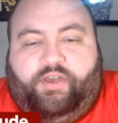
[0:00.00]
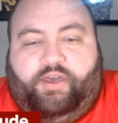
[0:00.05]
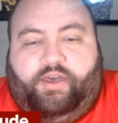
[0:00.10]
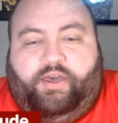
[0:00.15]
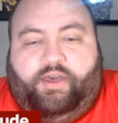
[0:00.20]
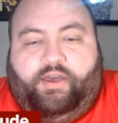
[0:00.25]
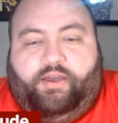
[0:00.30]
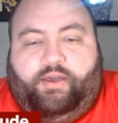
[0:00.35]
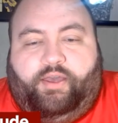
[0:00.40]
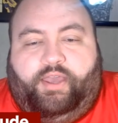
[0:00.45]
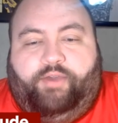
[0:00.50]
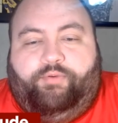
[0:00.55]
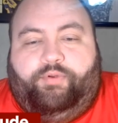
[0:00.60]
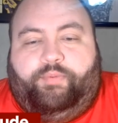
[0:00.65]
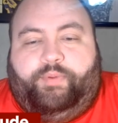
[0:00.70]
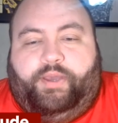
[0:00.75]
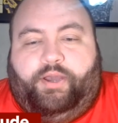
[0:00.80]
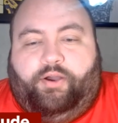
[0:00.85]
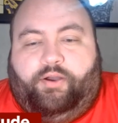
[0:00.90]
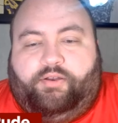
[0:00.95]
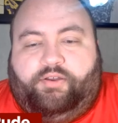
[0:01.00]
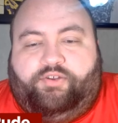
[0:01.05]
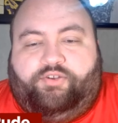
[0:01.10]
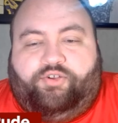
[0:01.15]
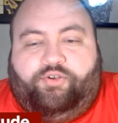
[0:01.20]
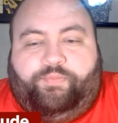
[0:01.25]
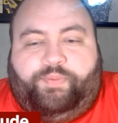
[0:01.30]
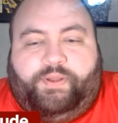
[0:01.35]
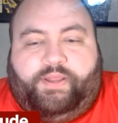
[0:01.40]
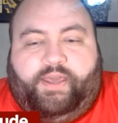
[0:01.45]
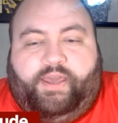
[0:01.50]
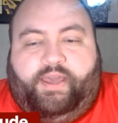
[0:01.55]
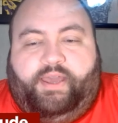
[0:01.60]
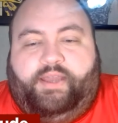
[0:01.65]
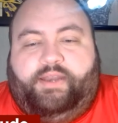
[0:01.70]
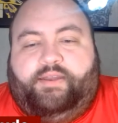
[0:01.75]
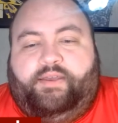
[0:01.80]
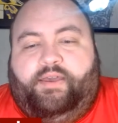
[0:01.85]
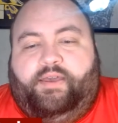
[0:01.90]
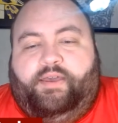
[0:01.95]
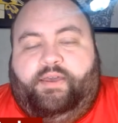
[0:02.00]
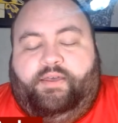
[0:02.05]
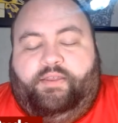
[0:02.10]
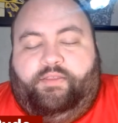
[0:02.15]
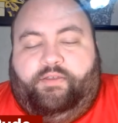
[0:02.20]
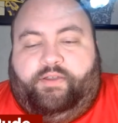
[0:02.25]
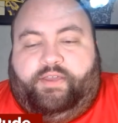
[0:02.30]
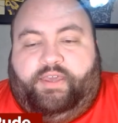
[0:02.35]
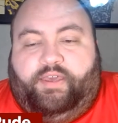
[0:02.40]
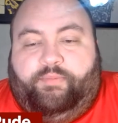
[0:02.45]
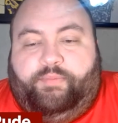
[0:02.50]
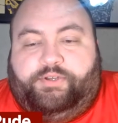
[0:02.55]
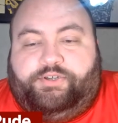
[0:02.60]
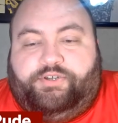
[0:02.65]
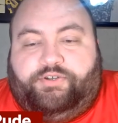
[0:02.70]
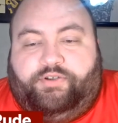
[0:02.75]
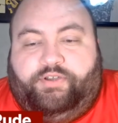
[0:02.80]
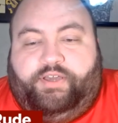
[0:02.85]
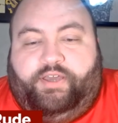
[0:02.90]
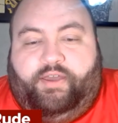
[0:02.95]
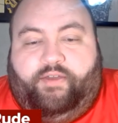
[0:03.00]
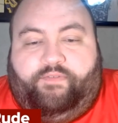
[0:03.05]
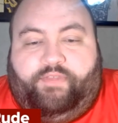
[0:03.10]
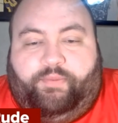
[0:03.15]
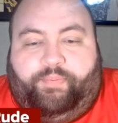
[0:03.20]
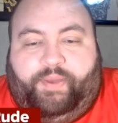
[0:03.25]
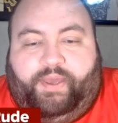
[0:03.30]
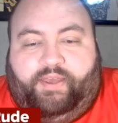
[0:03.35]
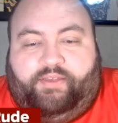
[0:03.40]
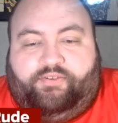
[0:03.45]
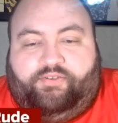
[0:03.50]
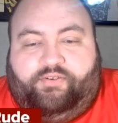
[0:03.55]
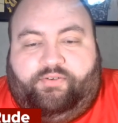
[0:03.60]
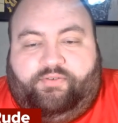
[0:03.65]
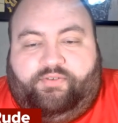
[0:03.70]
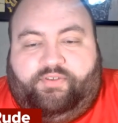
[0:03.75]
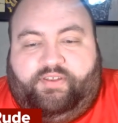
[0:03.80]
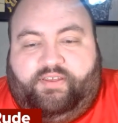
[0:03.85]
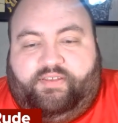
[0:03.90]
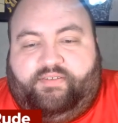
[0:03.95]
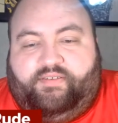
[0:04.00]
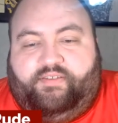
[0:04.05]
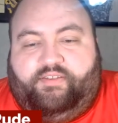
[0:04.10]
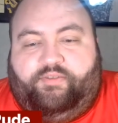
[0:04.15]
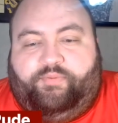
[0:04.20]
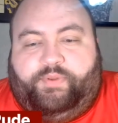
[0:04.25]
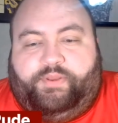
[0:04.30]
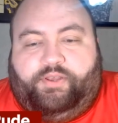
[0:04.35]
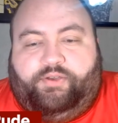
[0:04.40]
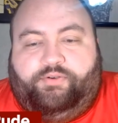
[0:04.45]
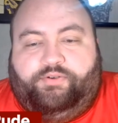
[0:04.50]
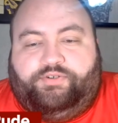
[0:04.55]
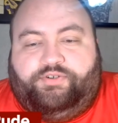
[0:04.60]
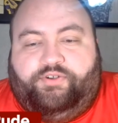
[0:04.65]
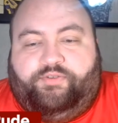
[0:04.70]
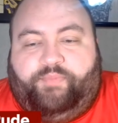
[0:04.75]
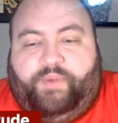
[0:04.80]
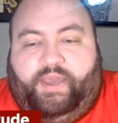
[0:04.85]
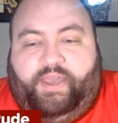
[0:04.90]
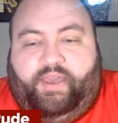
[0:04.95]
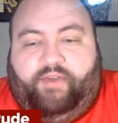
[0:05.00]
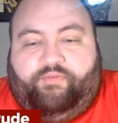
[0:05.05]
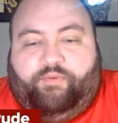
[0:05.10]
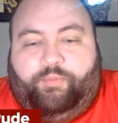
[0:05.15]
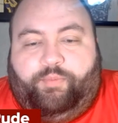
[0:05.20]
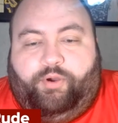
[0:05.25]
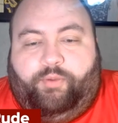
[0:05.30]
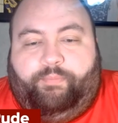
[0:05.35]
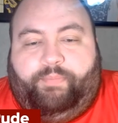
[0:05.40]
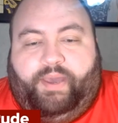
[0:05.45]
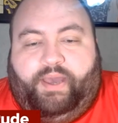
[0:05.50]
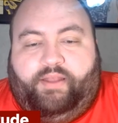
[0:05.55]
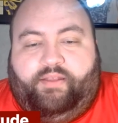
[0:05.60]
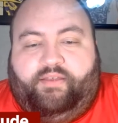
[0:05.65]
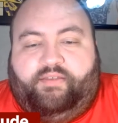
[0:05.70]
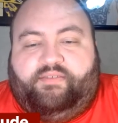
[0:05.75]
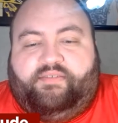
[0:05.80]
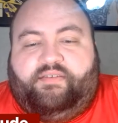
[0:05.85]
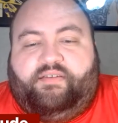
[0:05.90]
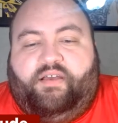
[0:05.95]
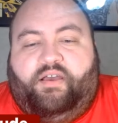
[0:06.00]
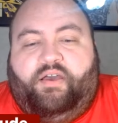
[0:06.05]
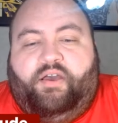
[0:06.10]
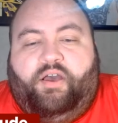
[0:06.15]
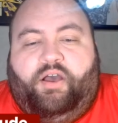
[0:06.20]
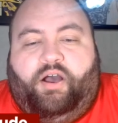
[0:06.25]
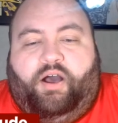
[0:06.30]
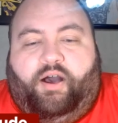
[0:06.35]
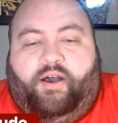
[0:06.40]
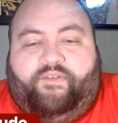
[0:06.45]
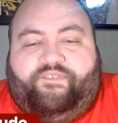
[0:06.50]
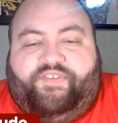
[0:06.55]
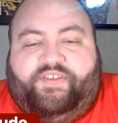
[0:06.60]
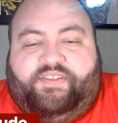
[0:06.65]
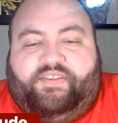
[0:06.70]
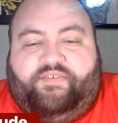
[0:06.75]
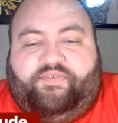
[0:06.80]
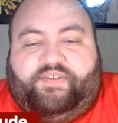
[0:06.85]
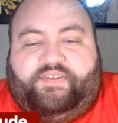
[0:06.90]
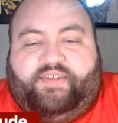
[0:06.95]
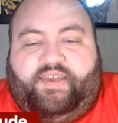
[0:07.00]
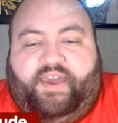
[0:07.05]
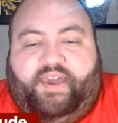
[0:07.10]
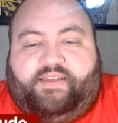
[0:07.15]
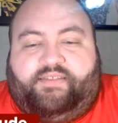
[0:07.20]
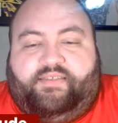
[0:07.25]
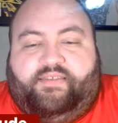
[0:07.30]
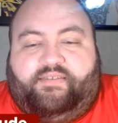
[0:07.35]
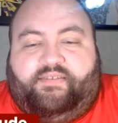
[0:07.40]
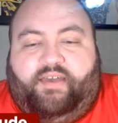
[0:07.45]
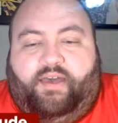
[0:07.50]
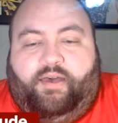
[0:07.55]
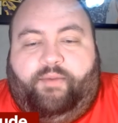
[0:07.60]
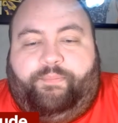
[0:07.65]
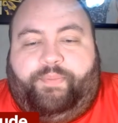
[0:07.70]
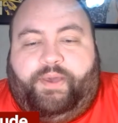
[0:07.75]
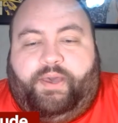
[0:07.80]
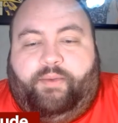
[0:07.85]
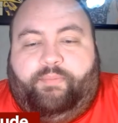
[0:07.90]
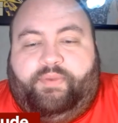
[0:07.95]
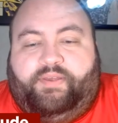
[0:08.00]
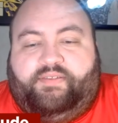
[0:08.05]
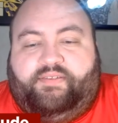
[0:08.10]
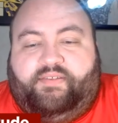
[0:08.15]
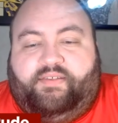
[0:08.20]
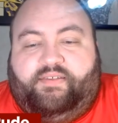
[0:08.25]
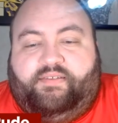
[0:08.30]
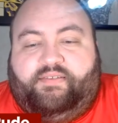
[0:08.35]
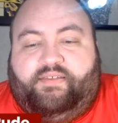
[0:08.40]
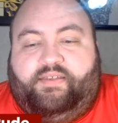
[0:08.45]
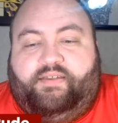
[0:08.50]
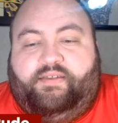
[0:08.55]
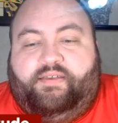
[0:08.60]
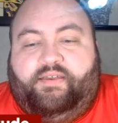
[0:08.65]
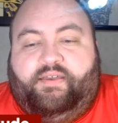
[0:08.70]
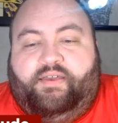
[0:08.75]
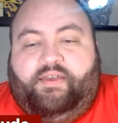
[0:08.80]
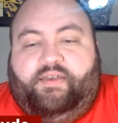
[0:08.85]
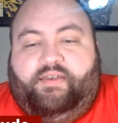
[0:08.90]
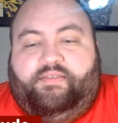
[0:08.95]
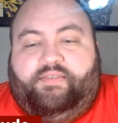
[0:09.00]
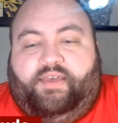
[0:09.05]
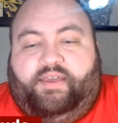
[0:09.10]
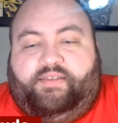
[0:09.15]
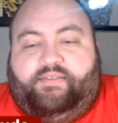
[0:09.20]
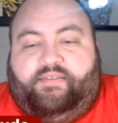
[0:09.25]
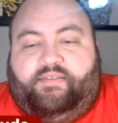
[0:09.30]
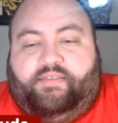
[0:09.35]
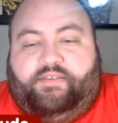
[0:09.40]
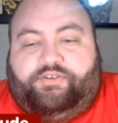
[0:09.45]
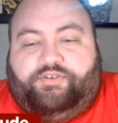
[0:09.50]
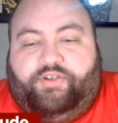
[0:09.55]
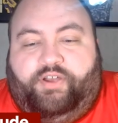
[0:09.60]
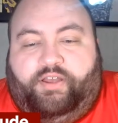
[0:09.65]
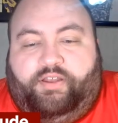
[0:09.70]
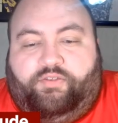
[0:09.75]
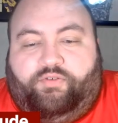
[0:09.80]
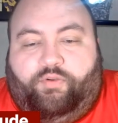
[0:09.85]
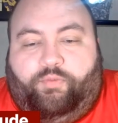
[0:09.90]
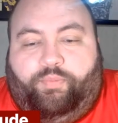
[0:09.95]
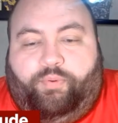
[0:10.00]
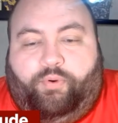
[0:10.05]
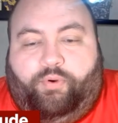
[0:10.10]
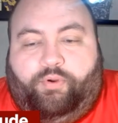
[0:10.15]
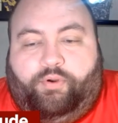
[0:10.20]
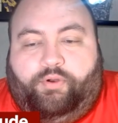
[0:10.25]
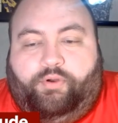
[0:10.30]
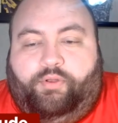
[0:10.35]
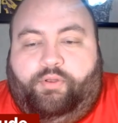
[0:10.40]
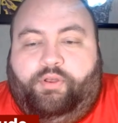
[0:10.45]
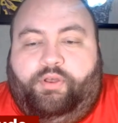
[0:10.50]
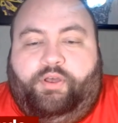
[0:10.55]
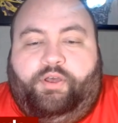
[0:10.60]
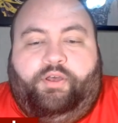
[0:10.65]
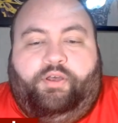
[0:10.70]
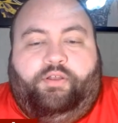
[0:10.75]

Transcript: Uh, it would be hard to duplicate their chemistry of the past two seasons, but the Hoosiers might have a more balanced offensive attack this upcoming season thanks to the transfer portal.